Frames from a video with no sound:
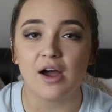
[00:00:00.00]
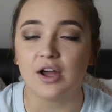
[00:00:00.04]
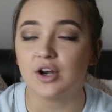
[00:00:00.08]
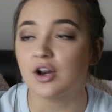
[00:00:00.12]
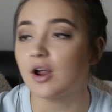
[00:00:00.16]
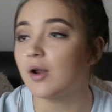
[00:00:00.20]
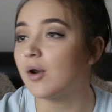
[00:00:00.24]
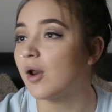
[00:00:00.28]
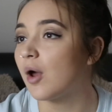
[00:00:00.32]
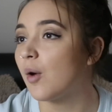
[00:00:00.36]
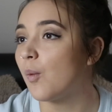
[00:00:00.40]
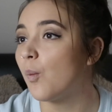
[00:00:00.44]
I
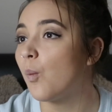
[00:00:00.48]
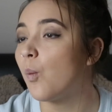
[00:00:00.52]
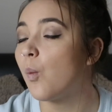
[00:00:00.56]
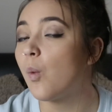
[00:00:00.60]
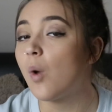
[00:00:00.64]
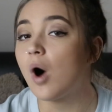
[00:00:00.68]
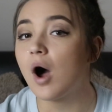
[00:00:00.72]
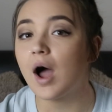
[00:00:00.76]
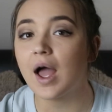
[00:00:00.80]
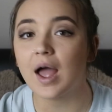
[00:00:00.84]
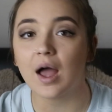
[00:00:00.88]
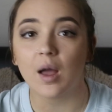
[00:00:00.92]
don't know
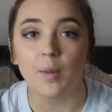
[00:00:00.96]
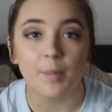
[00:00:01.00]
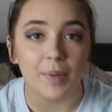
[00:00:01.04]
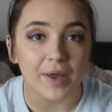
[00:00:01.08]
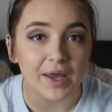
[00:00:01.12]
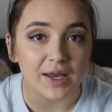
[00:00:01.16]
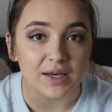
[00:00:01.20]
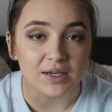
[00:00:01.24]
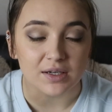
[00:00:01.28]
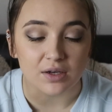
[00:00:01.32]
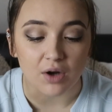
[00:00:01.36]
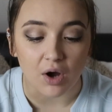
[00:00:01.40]
why I
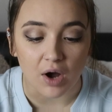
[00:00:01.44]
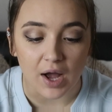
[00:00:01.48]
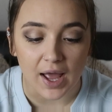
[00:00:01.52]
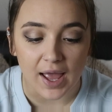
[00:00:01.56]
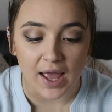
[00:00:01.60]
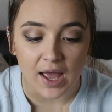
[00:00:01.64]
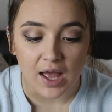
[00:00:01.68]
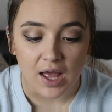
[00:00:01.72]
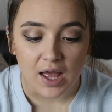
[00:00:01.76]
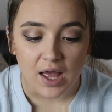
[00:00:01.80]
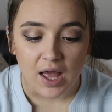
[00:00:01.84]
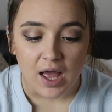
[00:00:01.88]
picked Knight.